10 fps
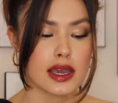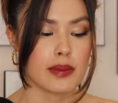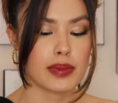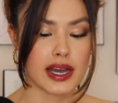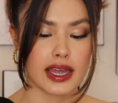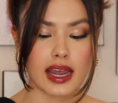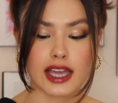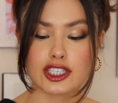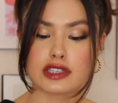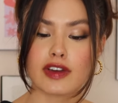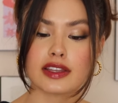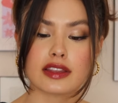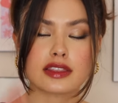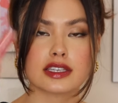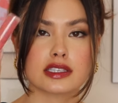But I just find
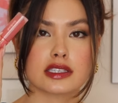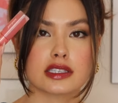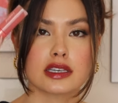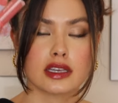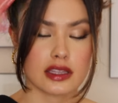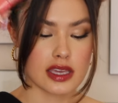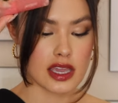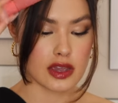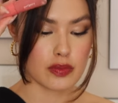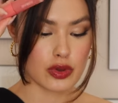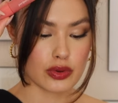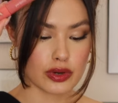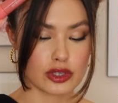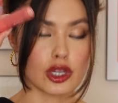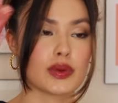that this the Ink
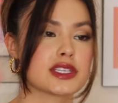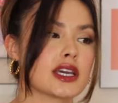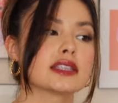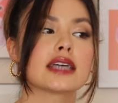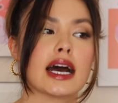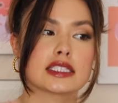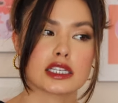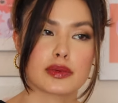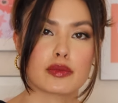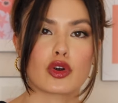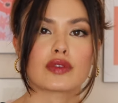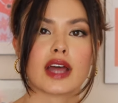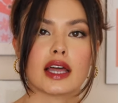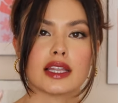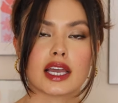Mood Glowy Tint has a little bit more of
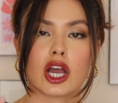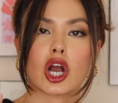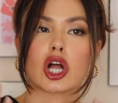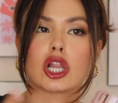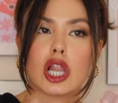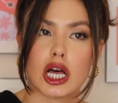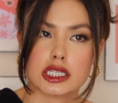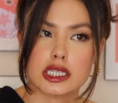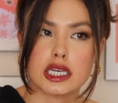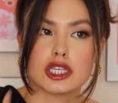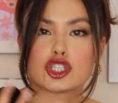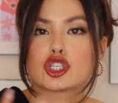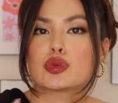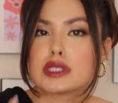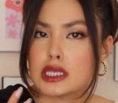that like glossy,
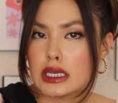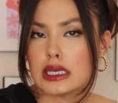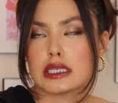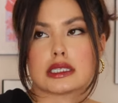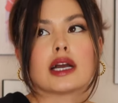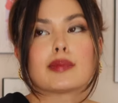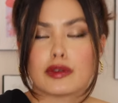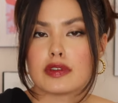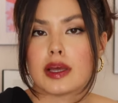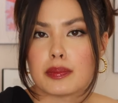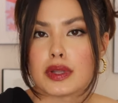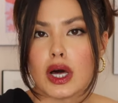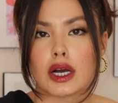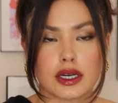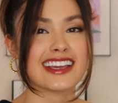juicy type of lip
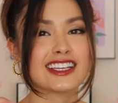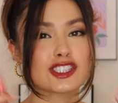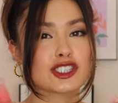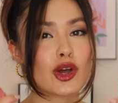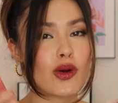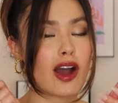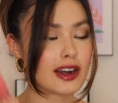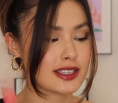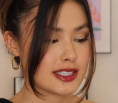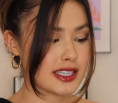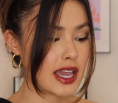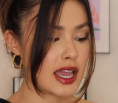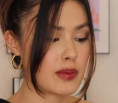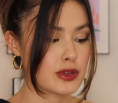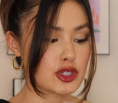look. It's so hard to
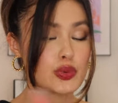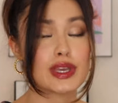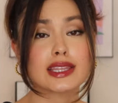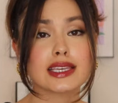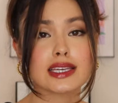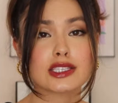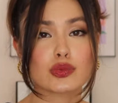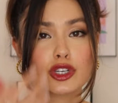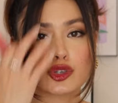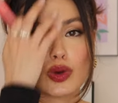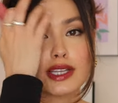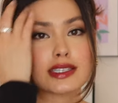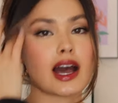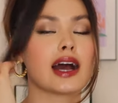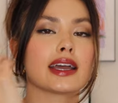say between these which ones
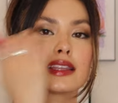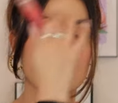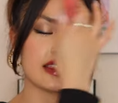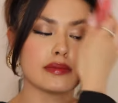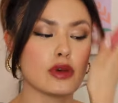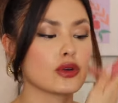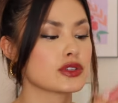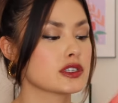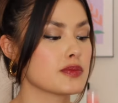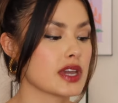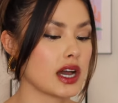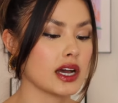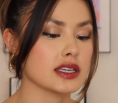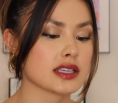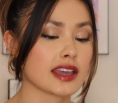I like the most
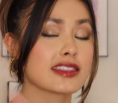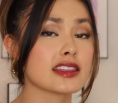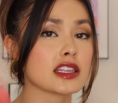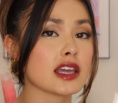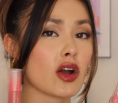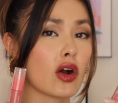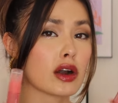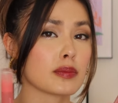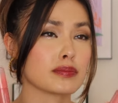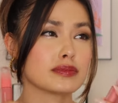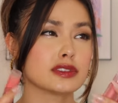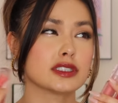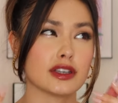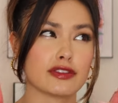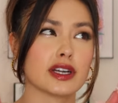because I think that they are
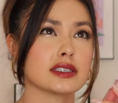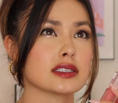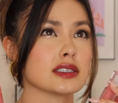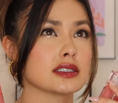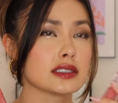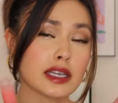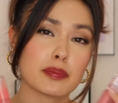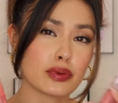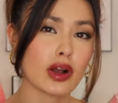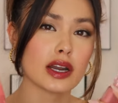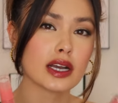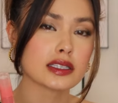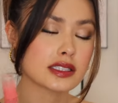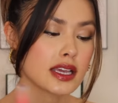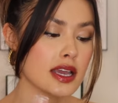different lip
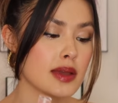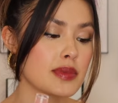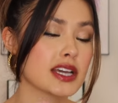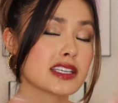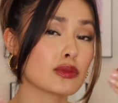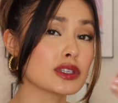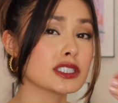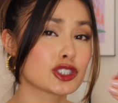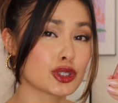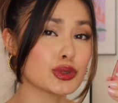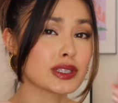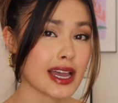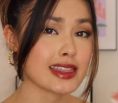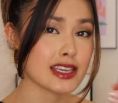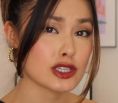products because I really do
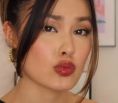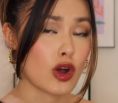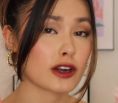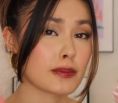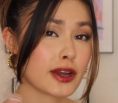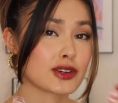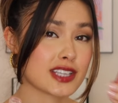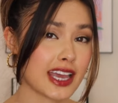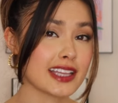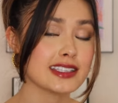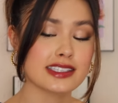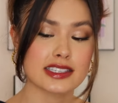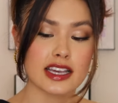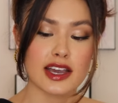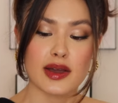like these Water Bare tints
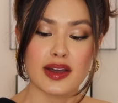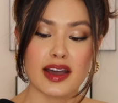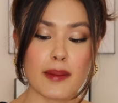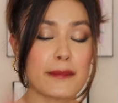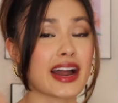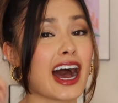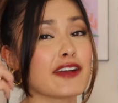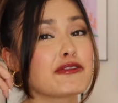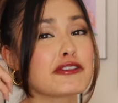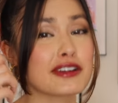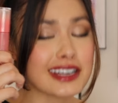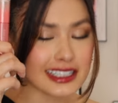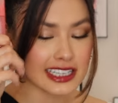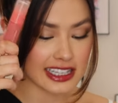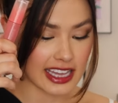but I
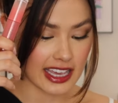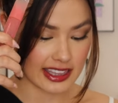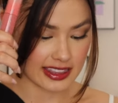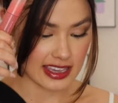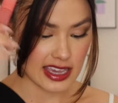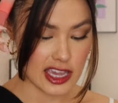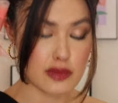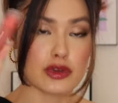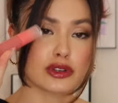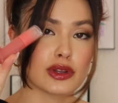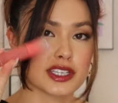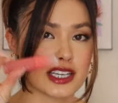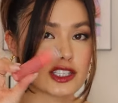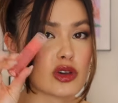really like the Ink Mood Glowy tint.